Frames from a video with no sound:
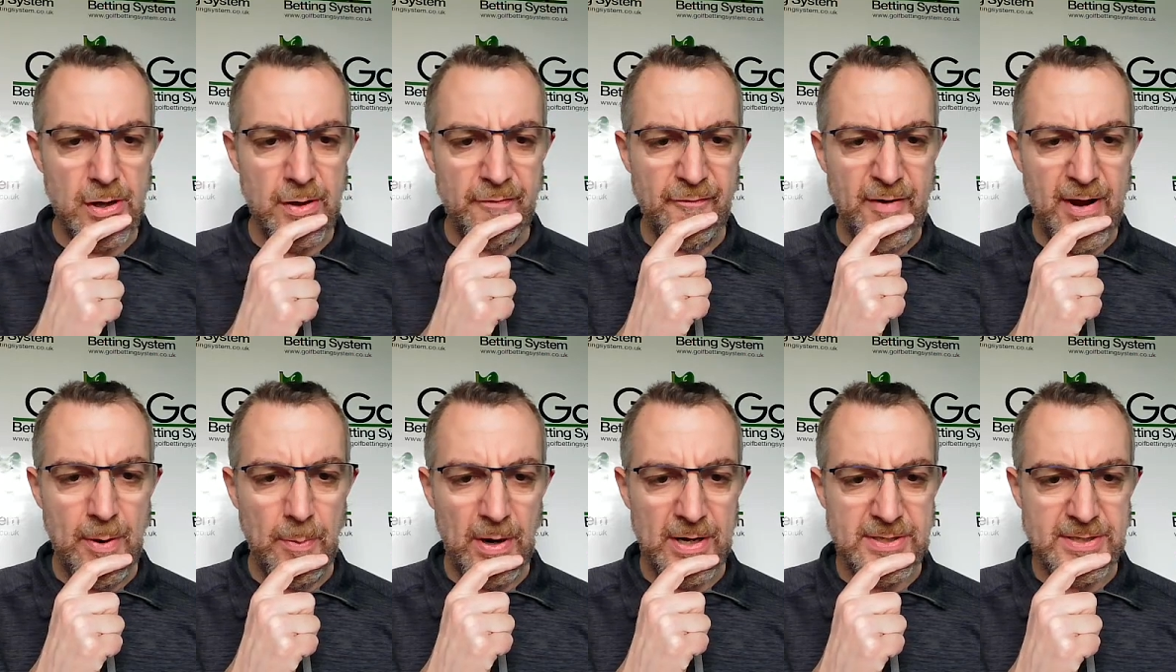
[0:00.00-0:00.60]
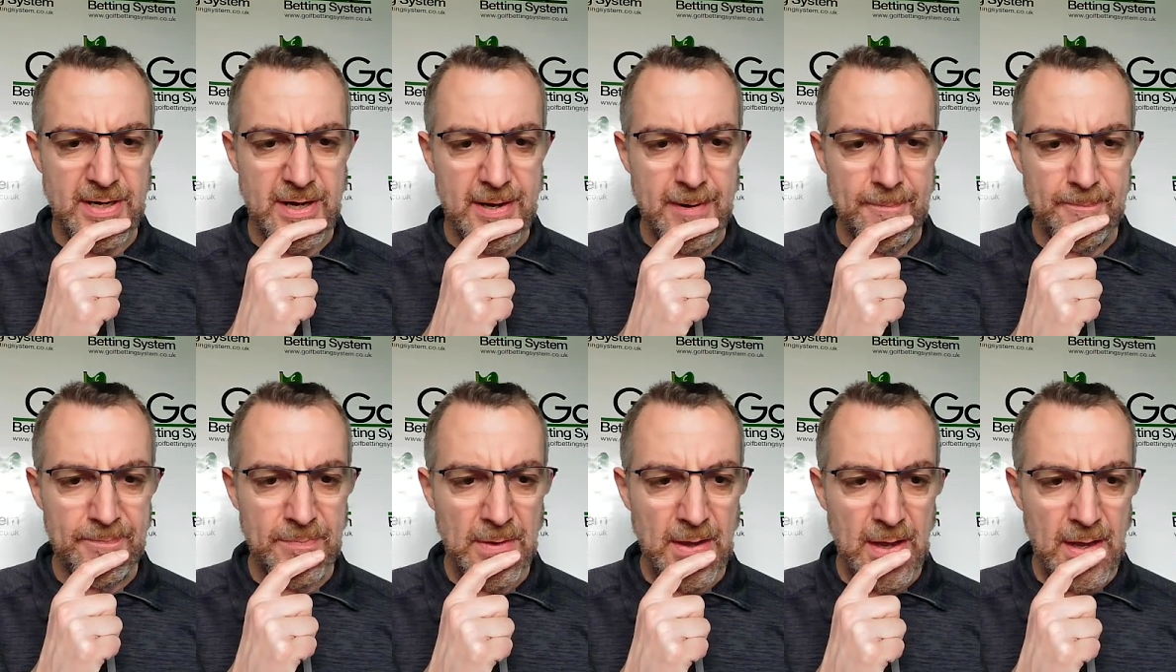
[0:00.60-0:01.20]
fairways hit.
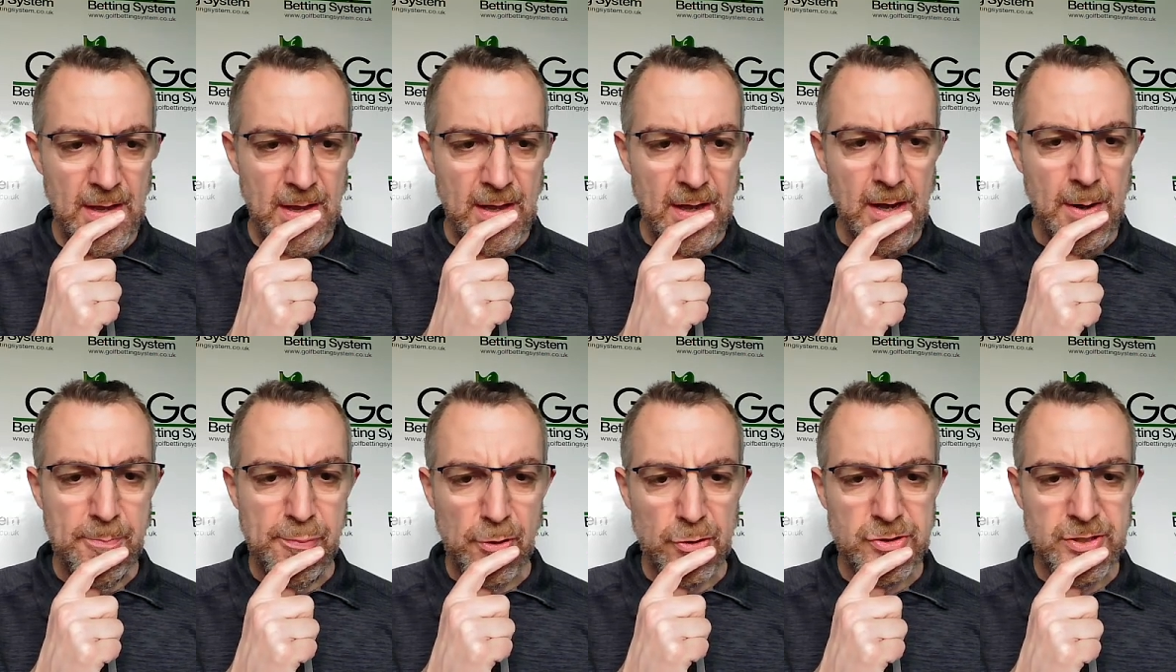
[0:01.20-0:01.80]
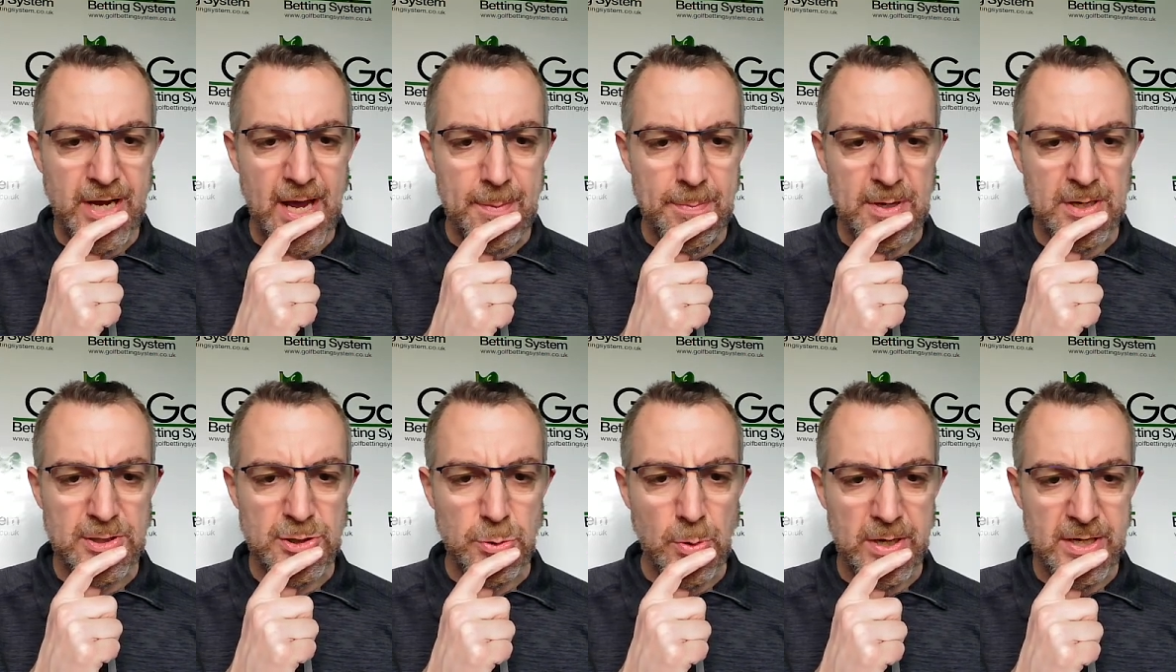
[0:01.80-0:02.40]
Brooks
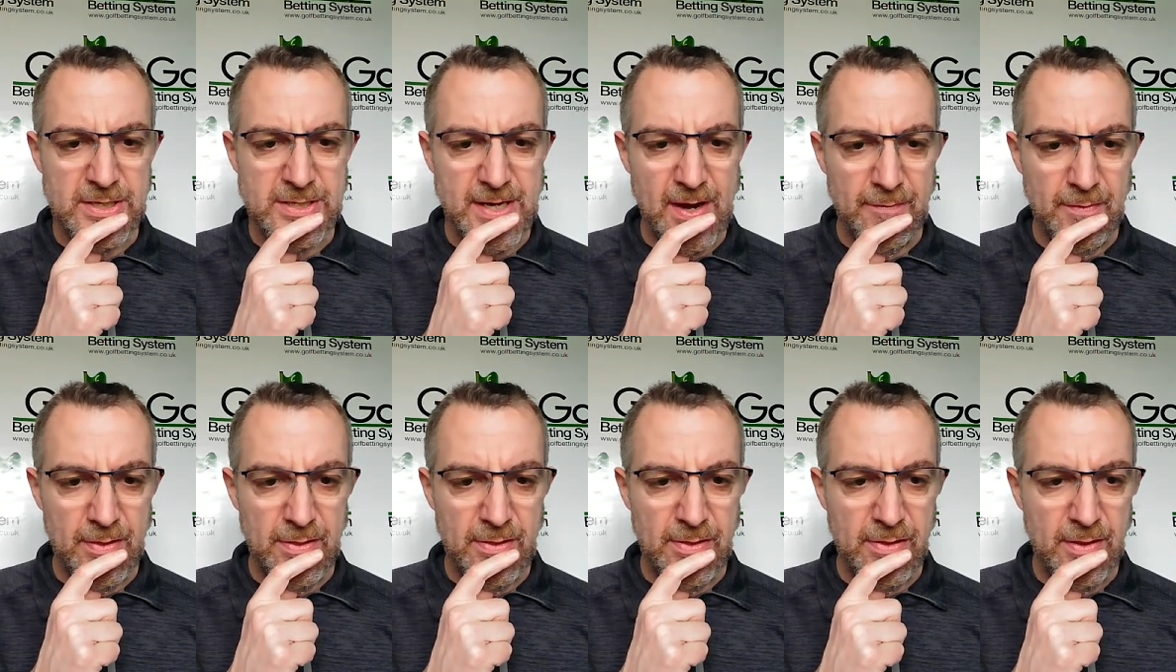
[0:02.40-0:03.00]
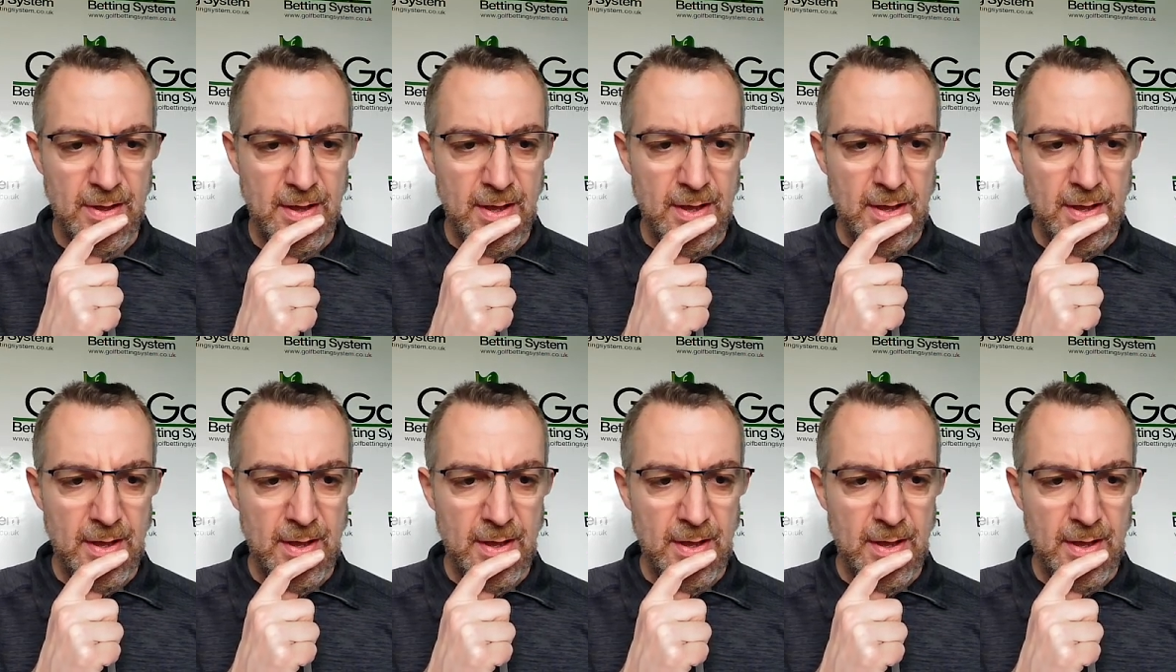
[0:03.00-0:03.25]
Koepka, 27th.